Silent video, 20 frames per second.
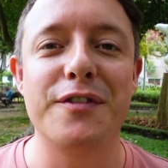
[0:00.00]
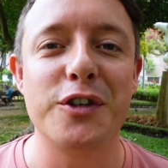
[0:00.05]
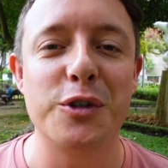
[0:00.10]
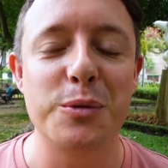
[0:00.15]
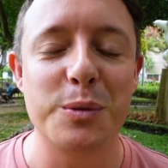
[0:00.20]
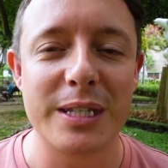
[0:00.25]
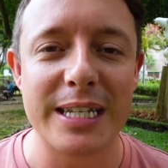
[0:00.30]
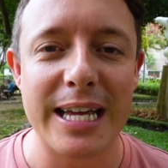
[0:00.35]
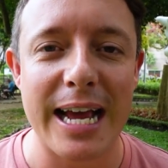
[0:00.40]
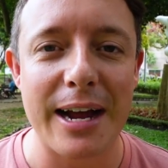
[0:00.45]

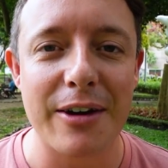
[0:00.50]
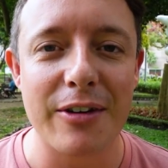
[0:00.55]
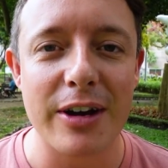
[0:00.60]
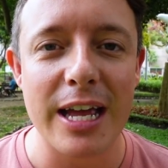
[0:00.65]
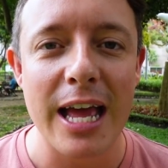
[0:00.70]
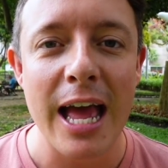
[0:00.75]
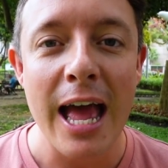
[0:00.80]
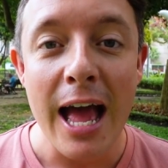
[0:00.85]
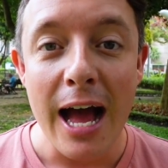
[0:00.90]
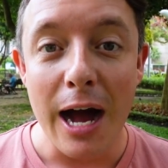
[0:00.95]
food with
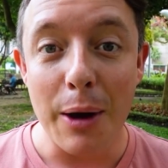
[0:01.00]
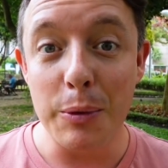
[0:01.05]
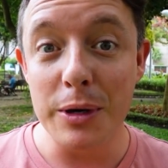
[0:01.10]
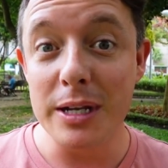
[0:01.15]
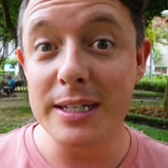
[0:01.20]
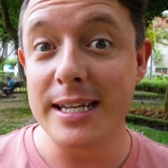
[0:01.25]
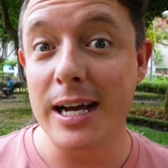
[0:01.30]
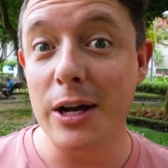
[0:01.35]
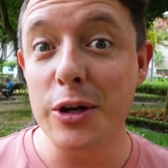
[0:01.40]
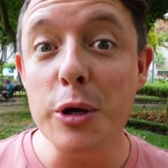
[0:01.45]
Gary, I want
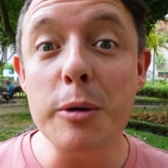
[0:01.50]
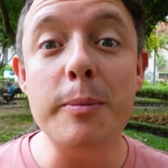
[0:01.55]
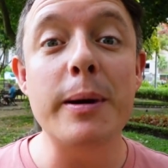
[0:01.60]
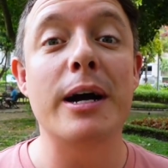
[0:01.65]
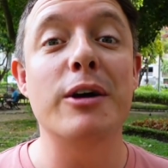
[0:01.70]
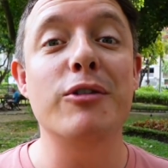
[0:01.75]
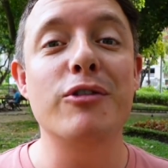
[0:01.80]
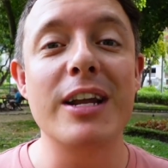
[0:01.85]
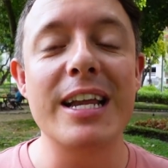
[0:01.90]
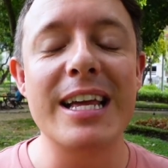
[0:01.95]
to tell you
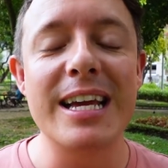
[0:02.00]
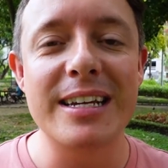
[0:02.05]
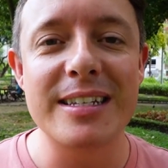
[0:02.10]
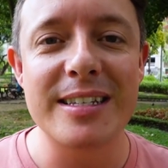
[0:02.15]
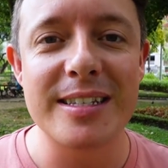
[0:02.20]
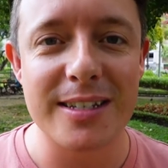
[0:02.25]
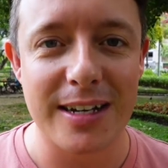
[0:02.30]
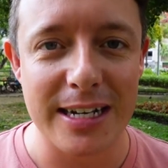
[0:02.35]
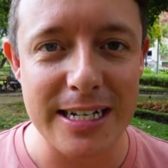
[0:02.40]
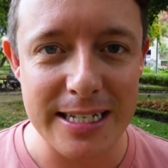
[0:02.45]
about a really
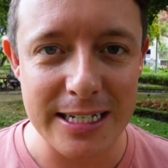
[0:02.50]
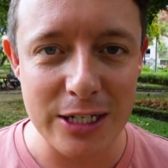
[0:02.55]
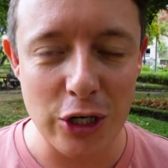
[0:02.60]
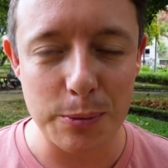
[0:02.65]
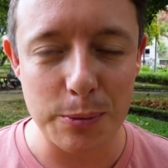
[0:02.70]
exciting